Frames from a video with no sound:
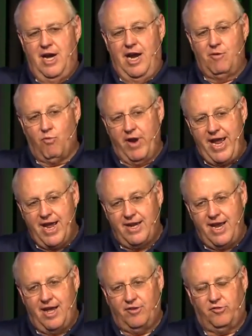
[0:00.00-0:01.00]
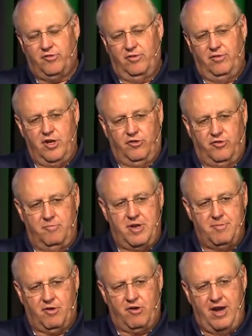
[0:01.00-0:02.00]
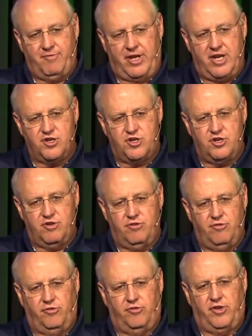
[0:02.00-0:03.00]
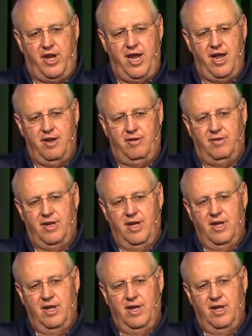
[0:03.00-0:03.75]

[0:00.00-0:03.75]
Iran has, you know, some demographic issues and